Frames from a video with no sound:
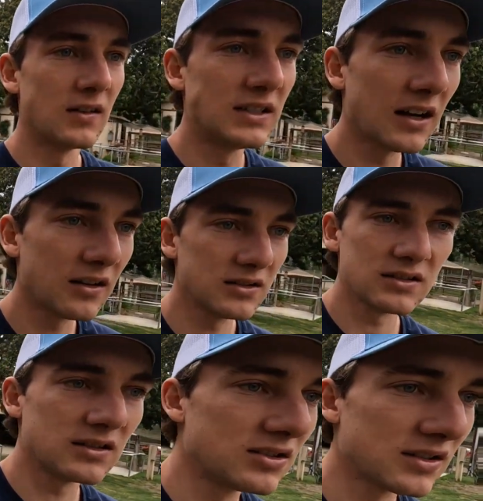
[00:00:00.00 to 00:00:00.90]
their
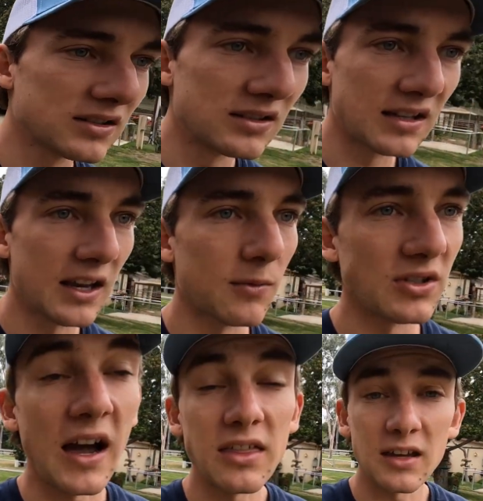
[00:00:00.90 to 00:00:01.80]
intelligence is just insane,
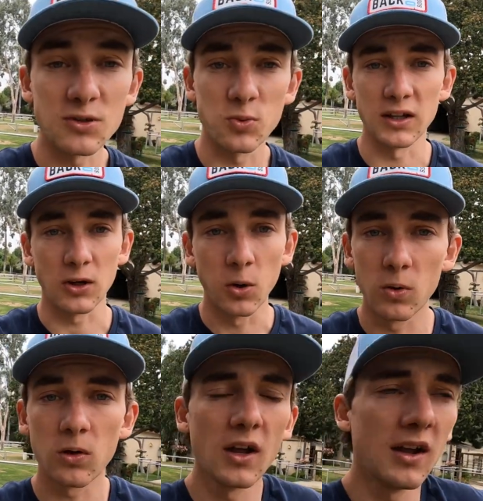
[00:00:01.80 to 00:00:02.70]
which I think is really
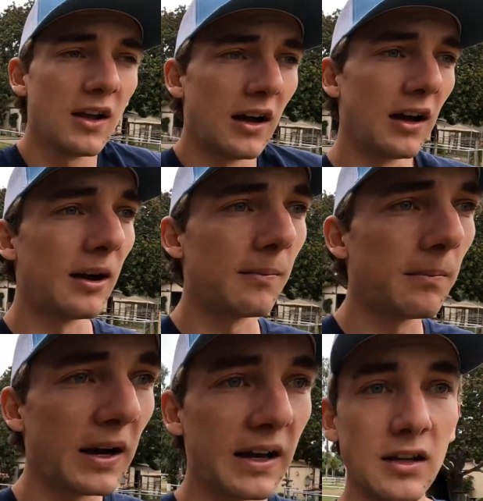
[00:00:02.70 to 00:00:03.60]
cool.
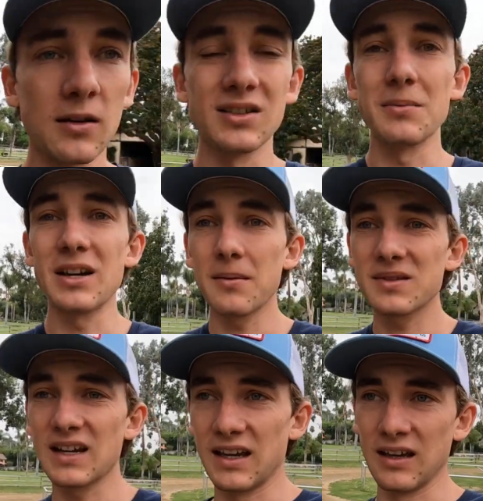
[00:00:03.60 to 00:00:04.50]
Um, but you know,
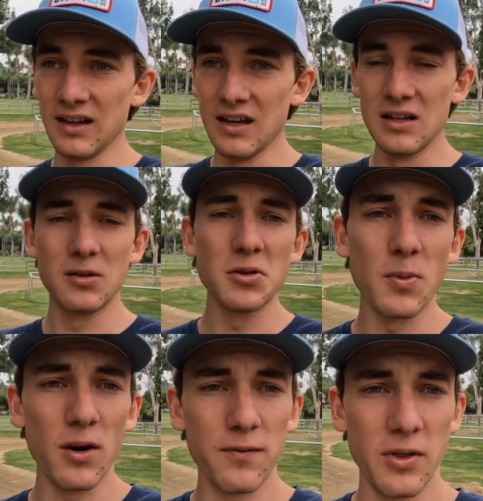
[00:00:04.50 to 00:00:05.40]
sometimes like too
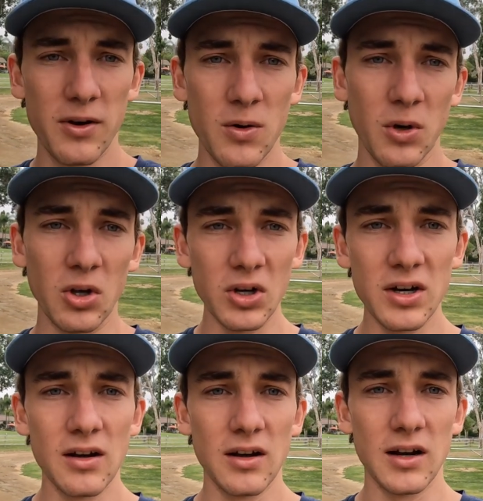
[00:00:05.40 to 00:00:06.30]
smart for their own
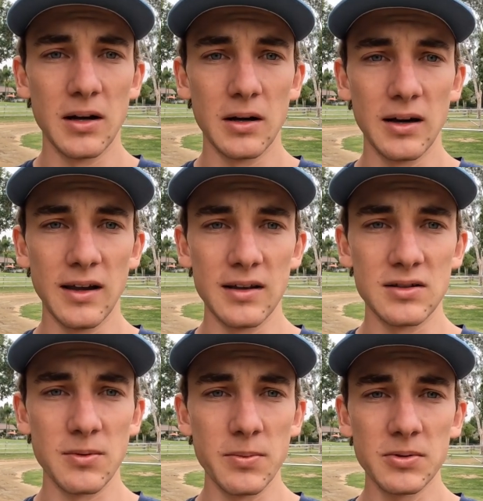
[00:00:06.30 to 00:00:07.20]
good, uh, and
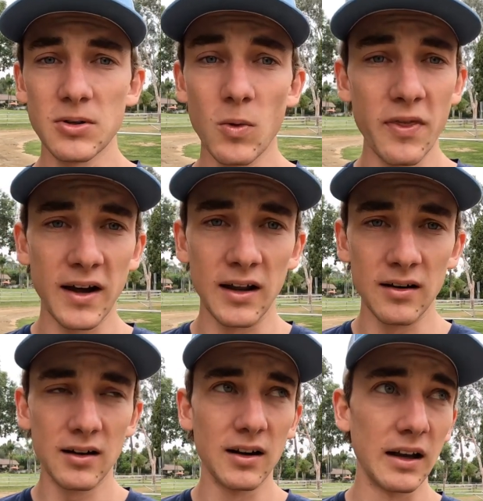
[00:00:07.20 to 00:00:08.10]
some people don't want that.
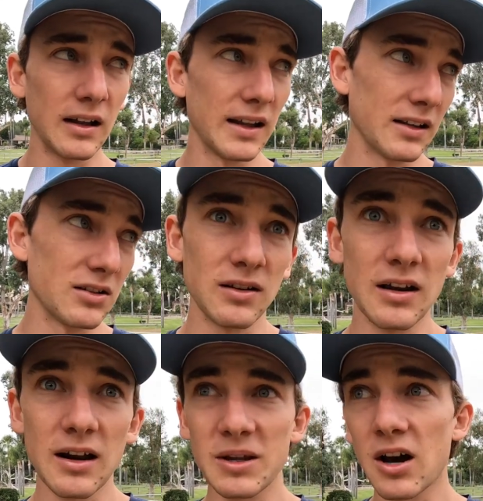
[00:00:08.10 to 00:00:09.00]
Uh, like
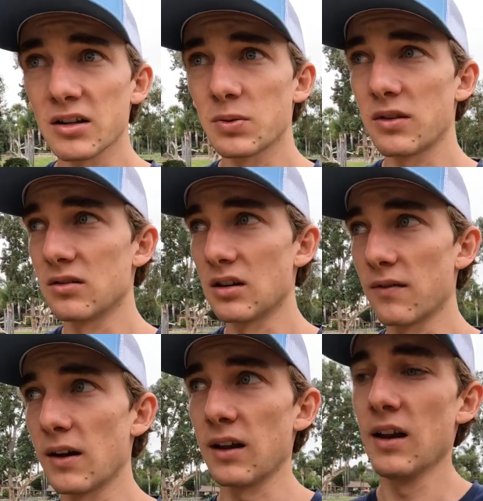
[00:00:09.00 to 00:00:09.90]
you got to be honest with
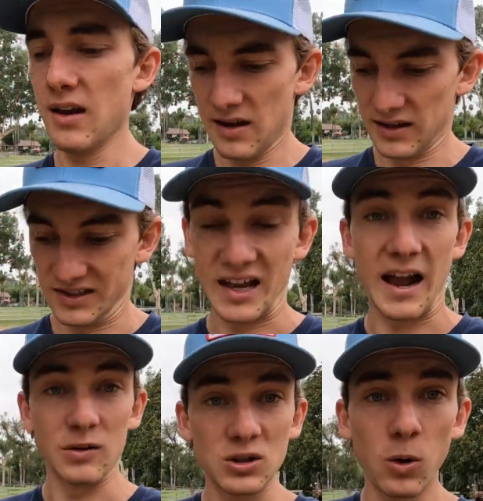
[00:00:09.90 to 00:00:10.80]
yourself. Like it
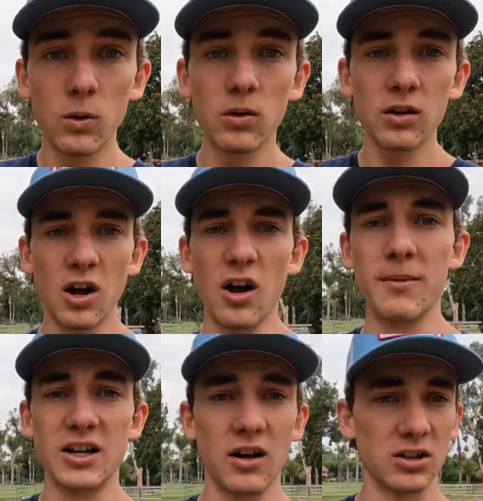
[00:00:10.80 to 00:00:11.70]
sounds cool. Oh,
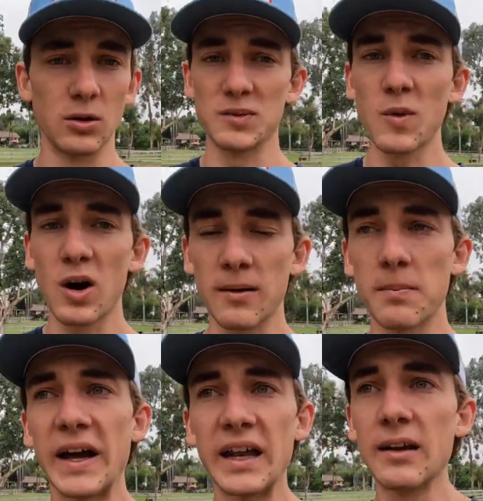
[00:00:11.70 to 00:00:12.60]
my dog's so
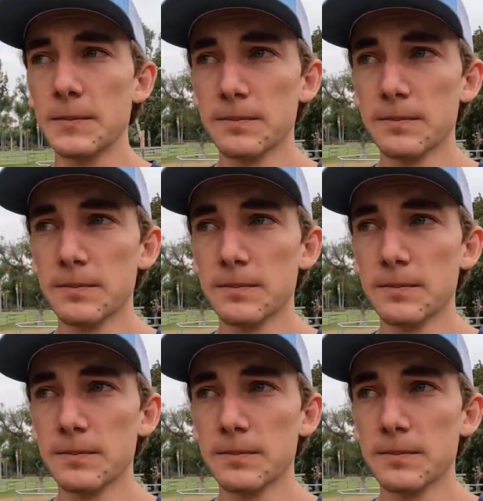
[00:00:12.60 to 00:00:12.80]
smart, but